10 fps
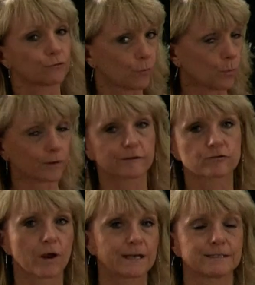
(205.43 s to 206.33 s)
force
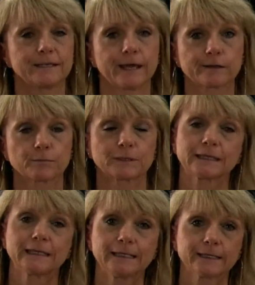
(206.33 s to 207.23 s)
trying to guess what the
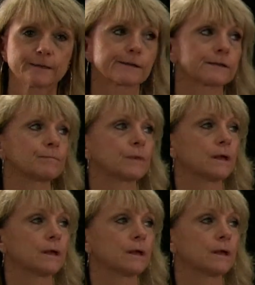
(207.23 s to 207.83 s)
key is.